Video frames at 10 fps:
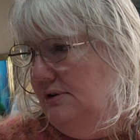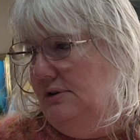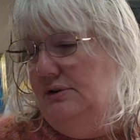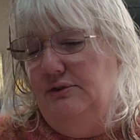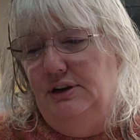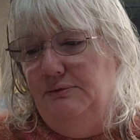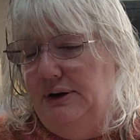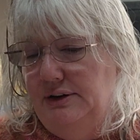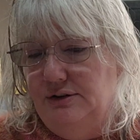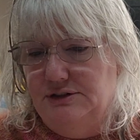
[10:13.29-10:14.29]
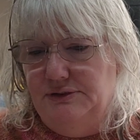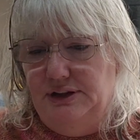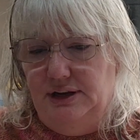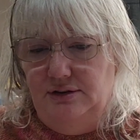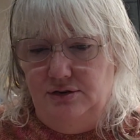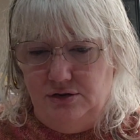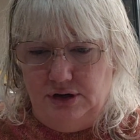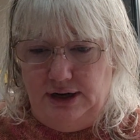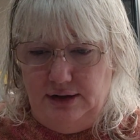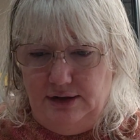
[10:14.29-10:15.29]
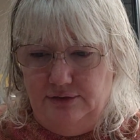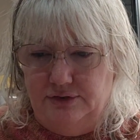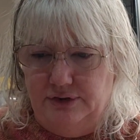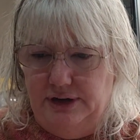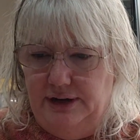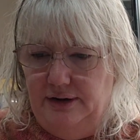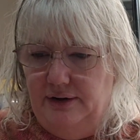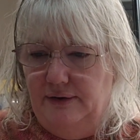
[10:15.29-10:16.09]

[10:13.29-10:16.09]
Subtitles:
If anybody knows me, they know I love green.